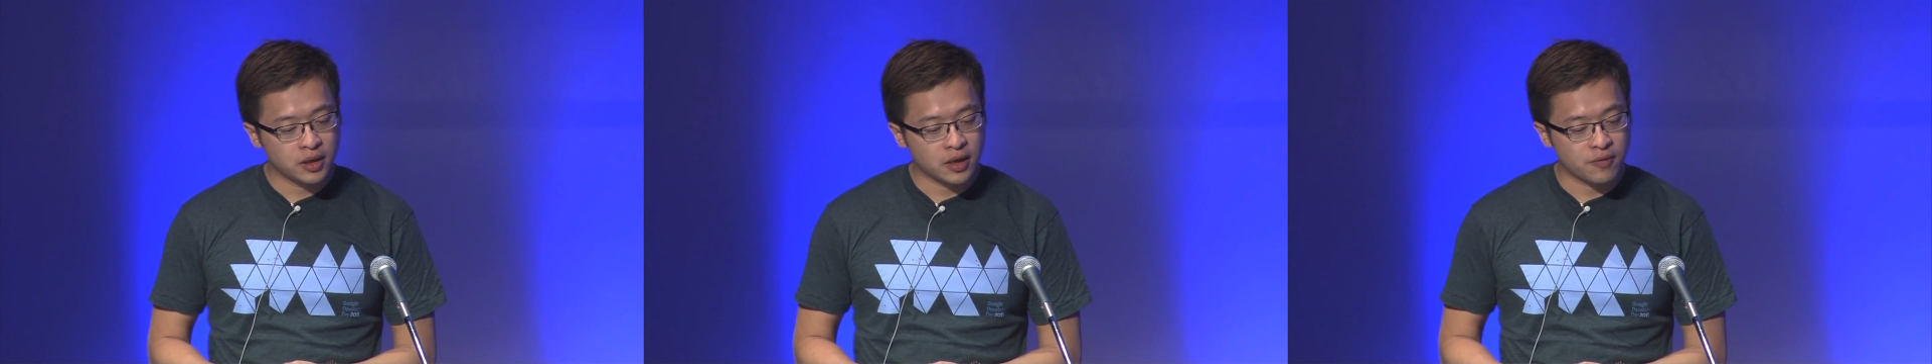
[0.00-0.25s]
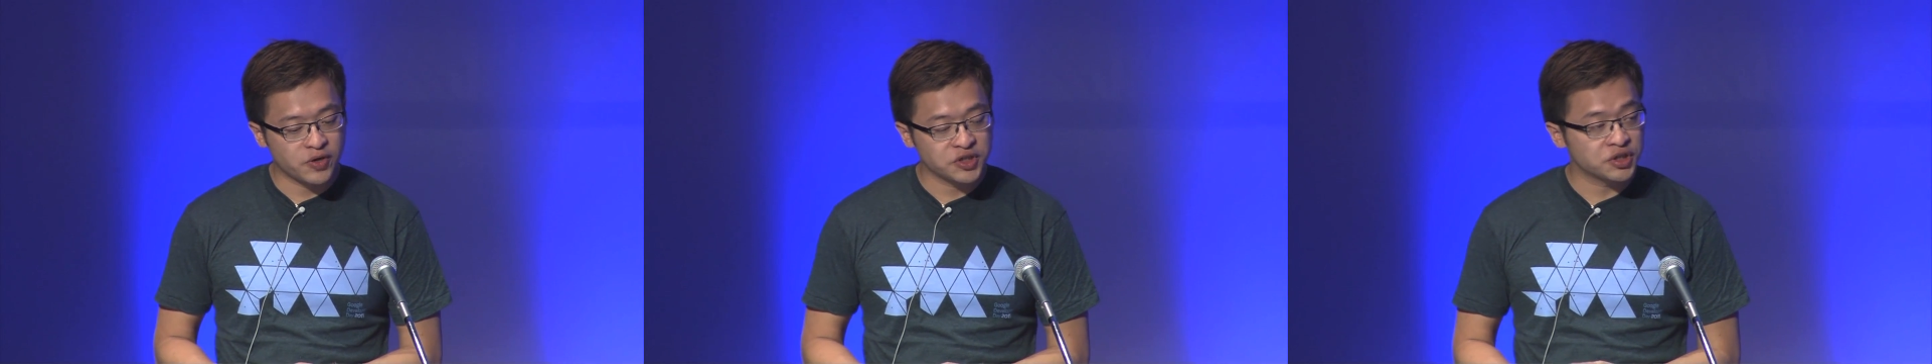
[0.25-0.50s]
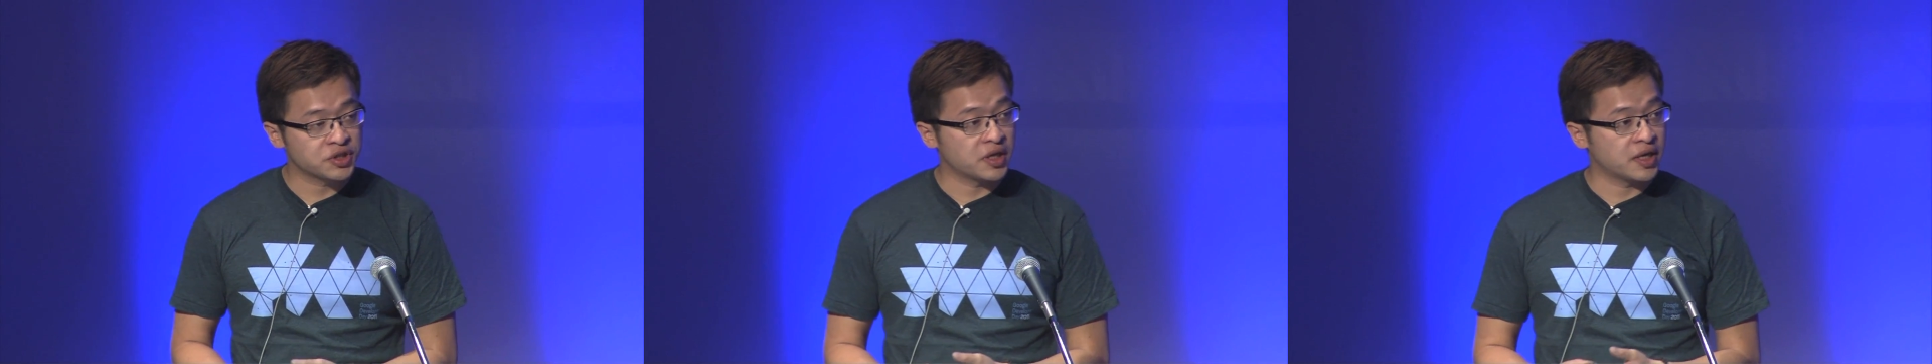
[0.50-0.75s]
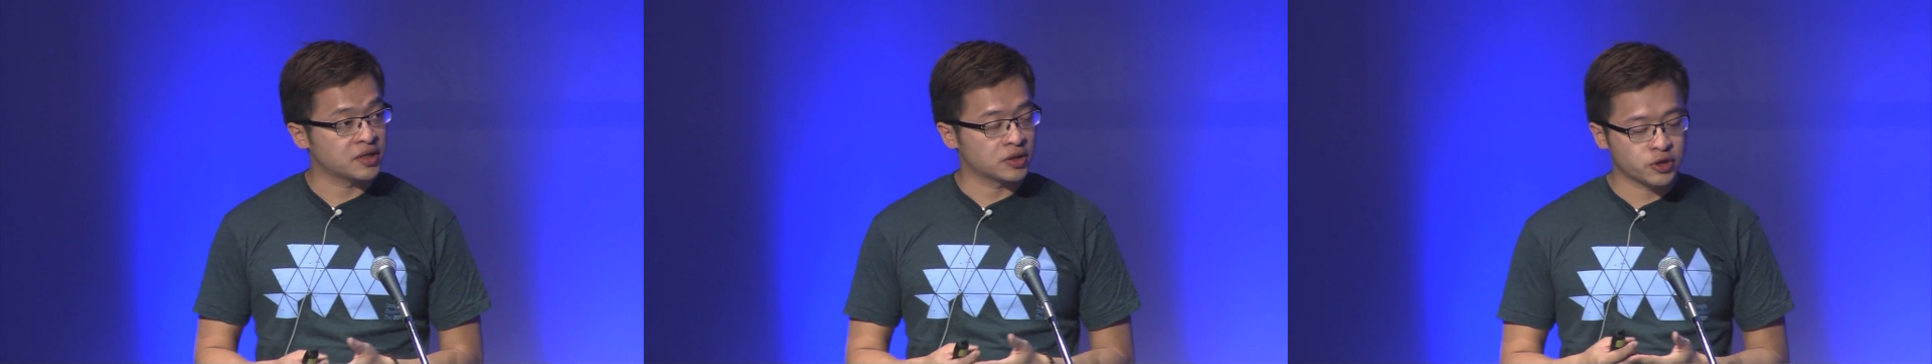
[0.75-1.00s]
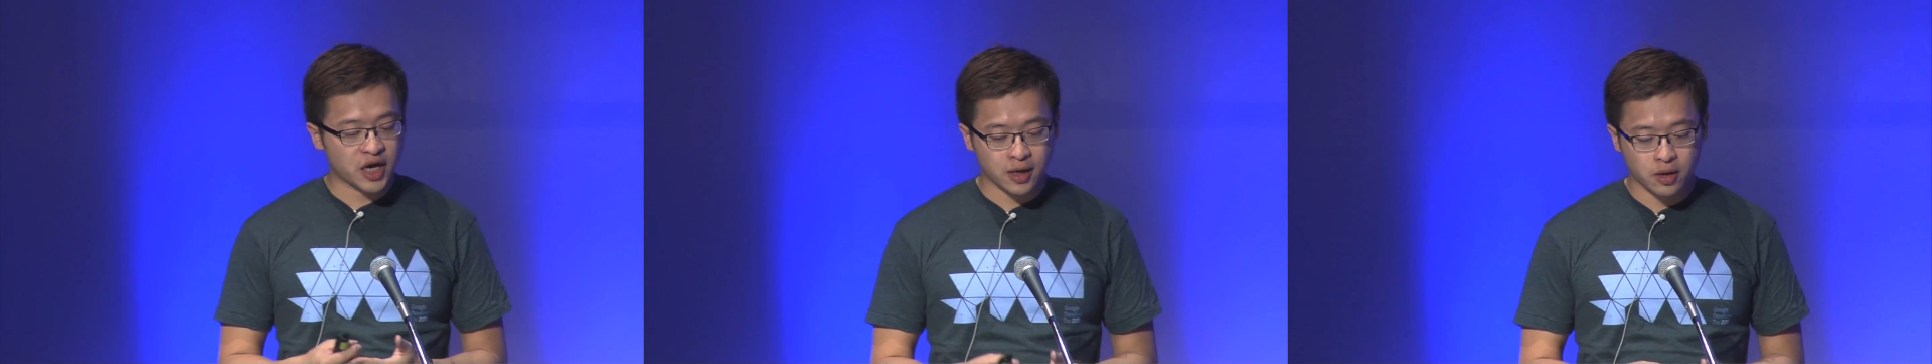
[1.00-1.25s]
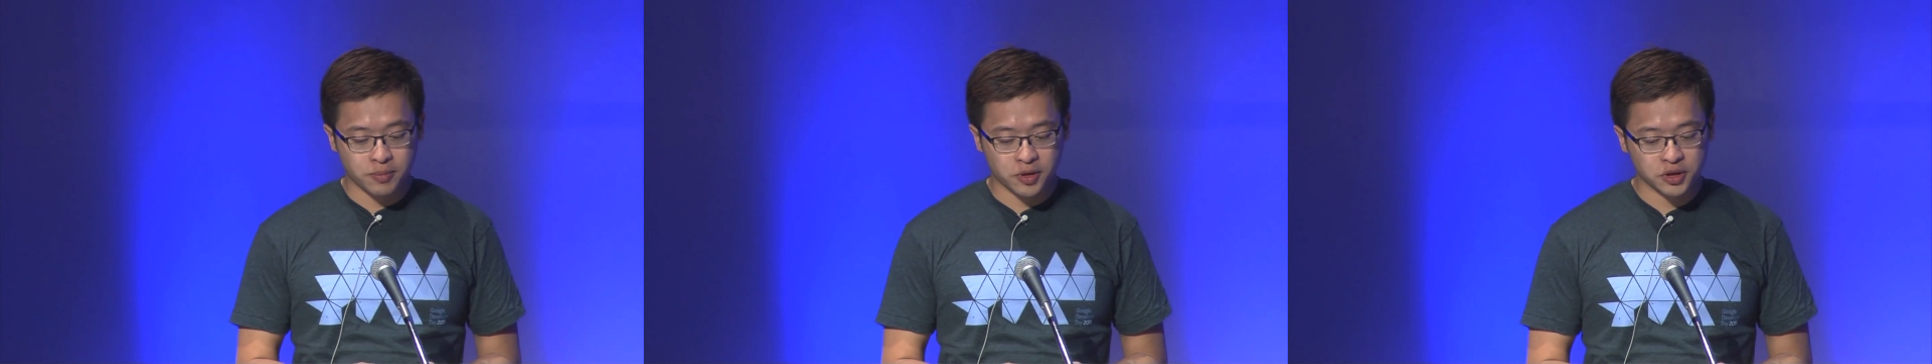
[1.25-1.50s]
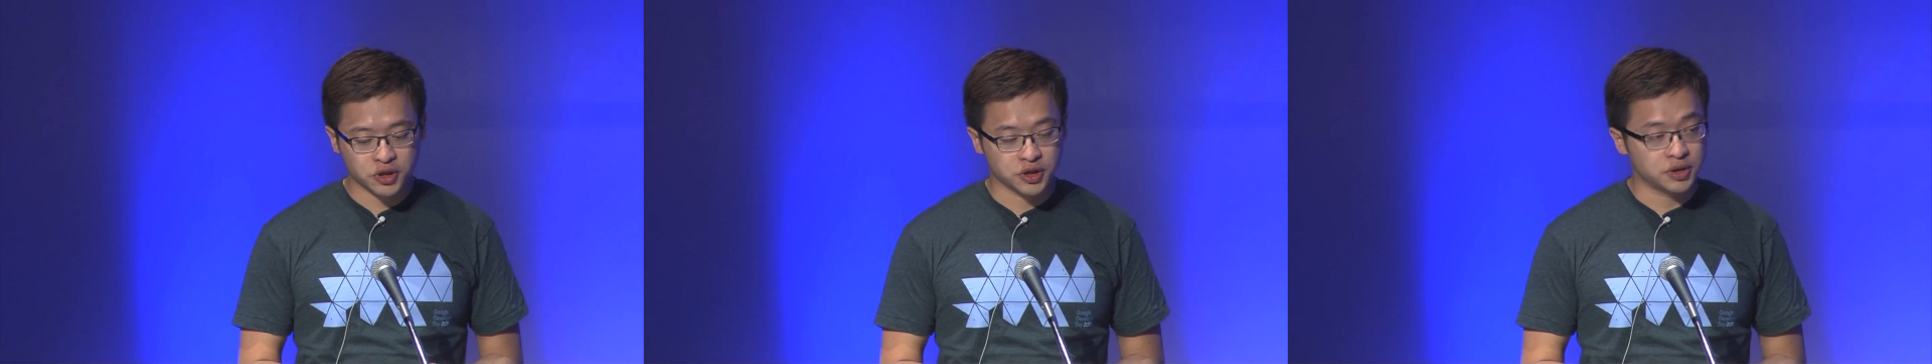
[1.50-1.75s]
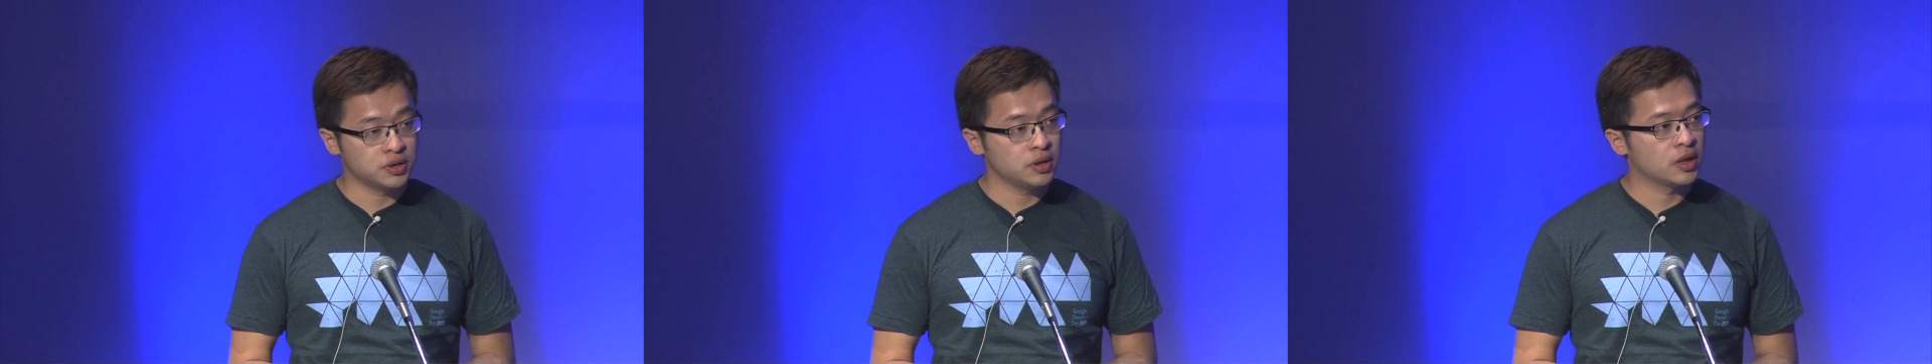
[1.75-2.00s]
can register as a tracker merchant